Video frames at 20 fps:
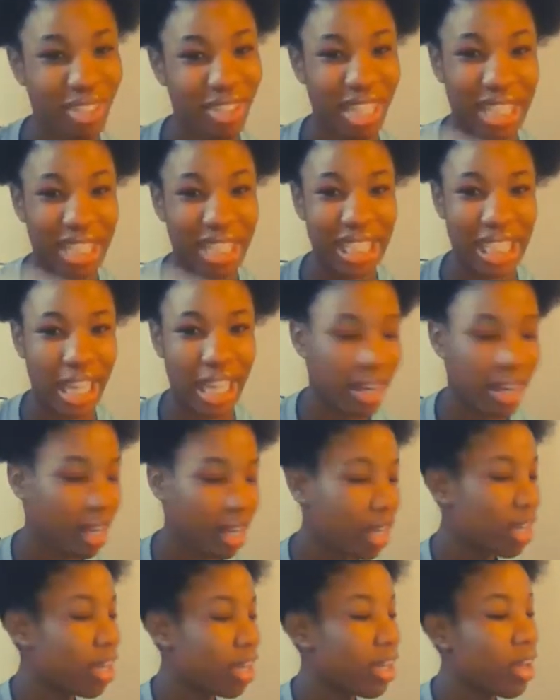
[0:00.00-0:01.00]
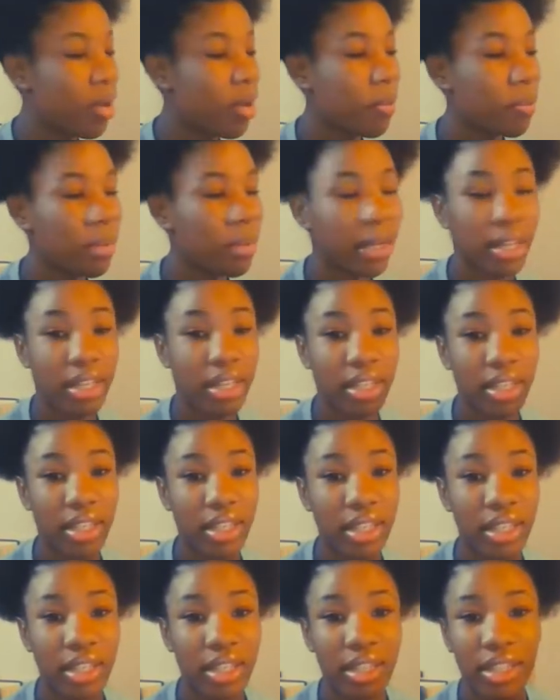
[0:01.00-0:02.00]
That's sad. But
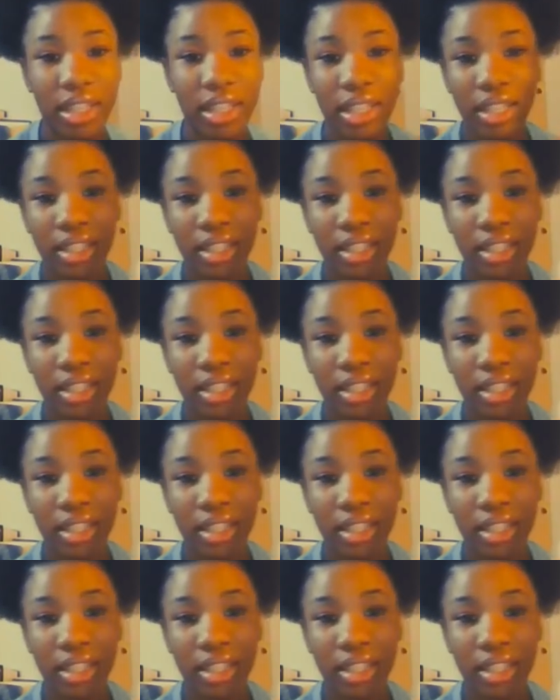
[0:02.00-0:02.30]
this